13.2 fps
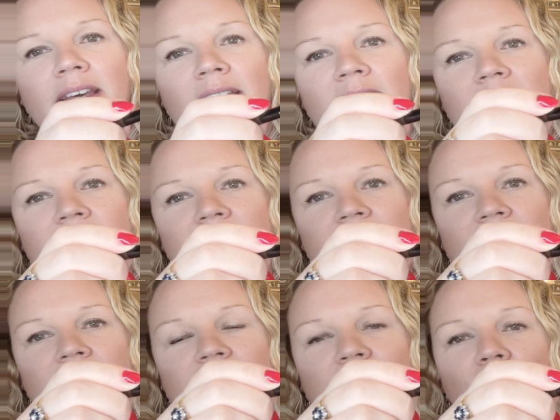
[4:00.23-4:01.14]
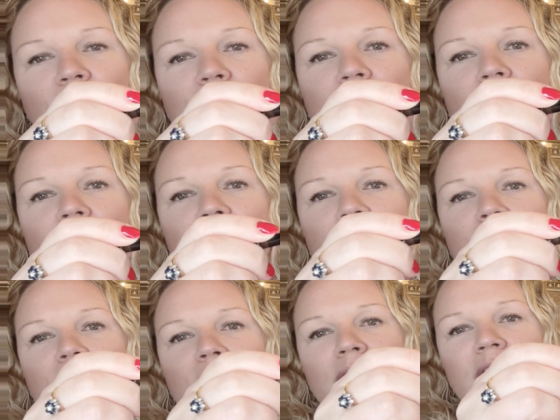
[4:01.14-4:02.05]
is the
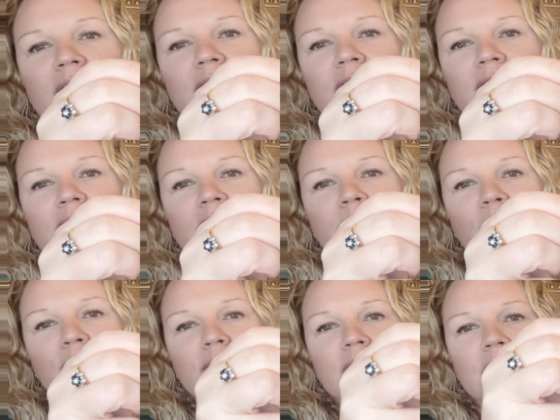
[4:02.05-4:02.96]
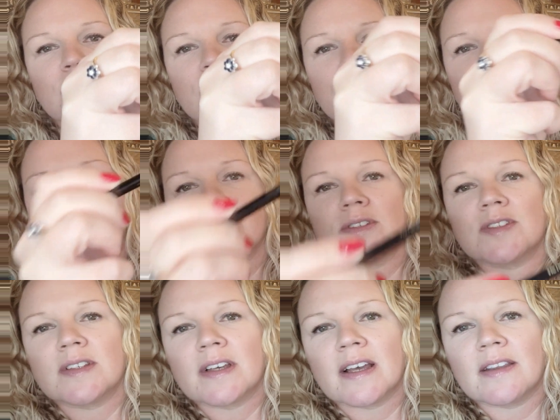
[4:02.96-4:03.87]
Cocoa, this is the Smoky
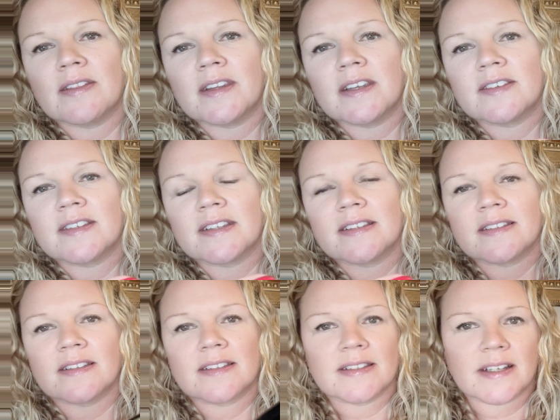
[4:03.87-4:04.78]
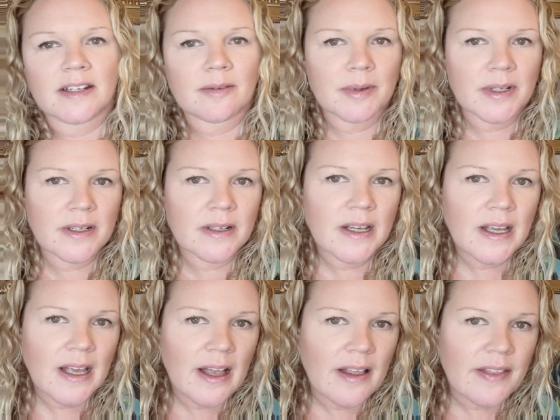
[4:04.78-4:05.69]
Quartz, and this is the Cinnamon.
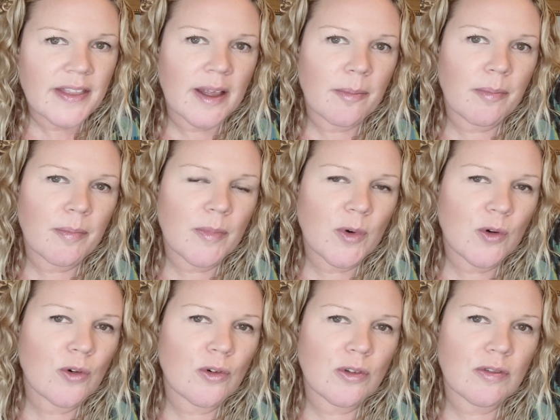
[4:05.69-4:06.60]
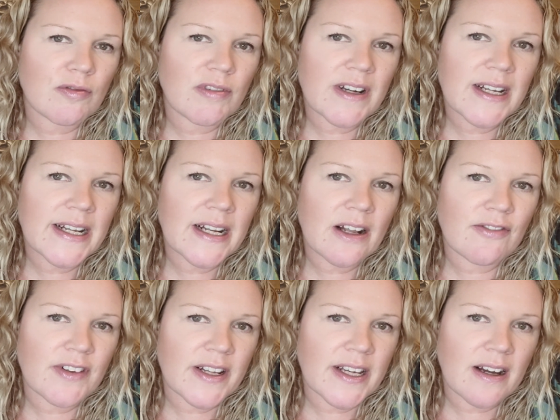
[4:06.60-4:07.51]
They're all really
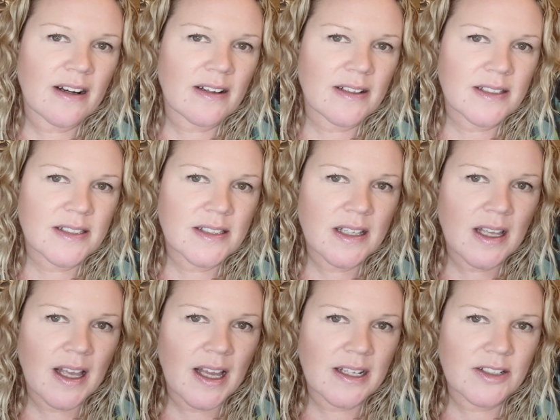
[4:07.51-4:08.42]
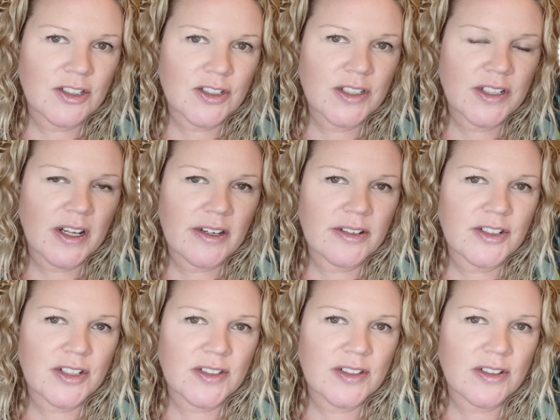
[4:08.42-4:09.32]
lovely colours, and you know,
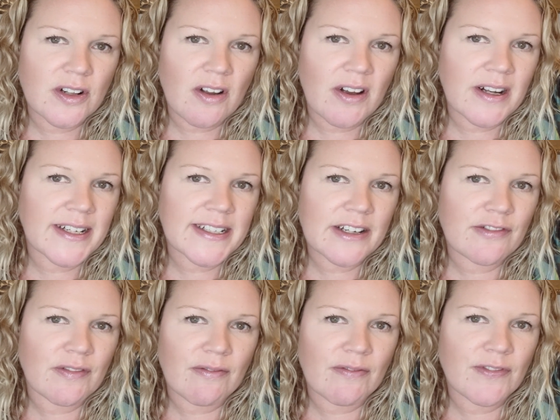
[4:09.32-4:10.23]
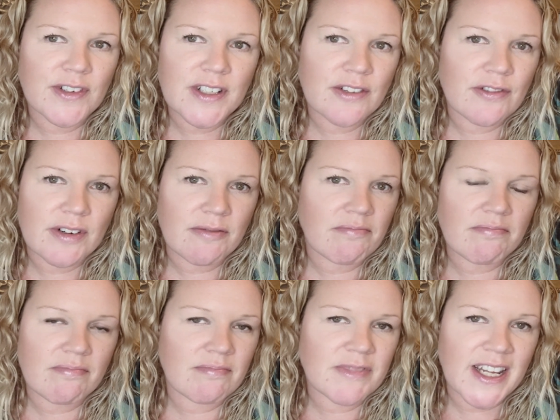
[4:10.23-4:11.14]
just slightly different for
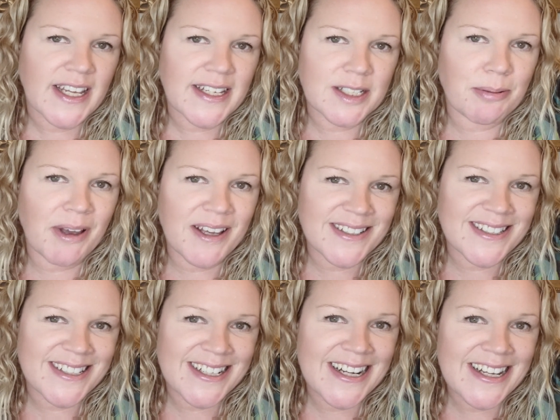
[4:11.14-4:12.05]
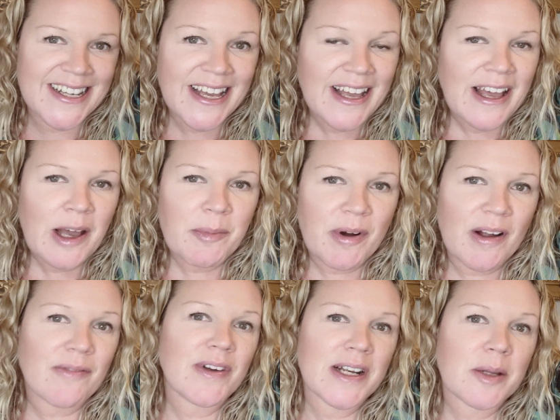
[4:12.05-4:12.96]
different days basically, but
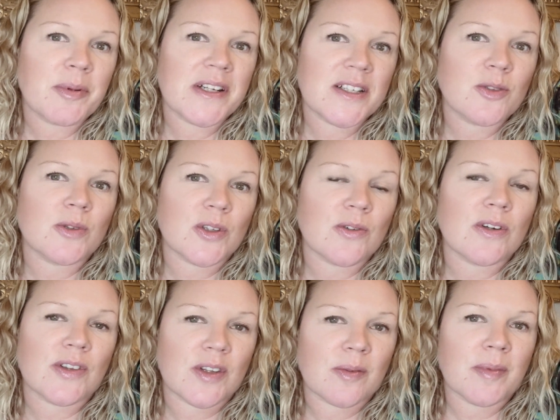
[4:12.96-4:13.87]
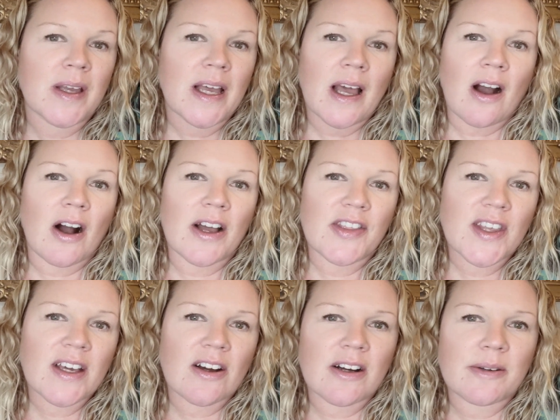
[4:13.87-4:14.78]
I'm really pleased with all of them. I
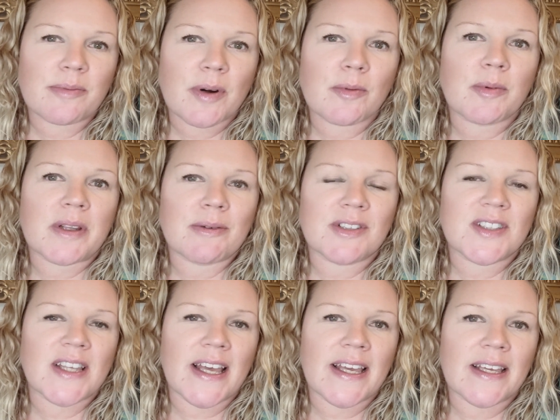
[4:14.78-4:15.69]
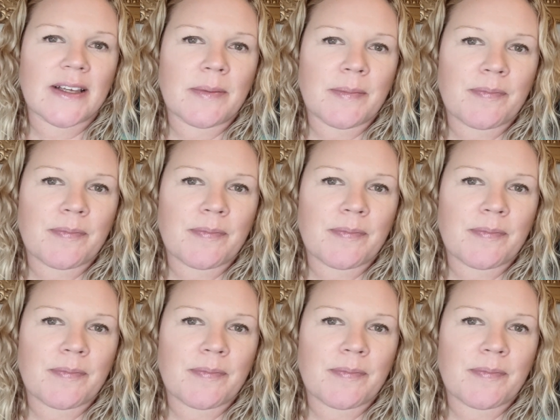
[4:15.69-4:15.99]
think I probably would say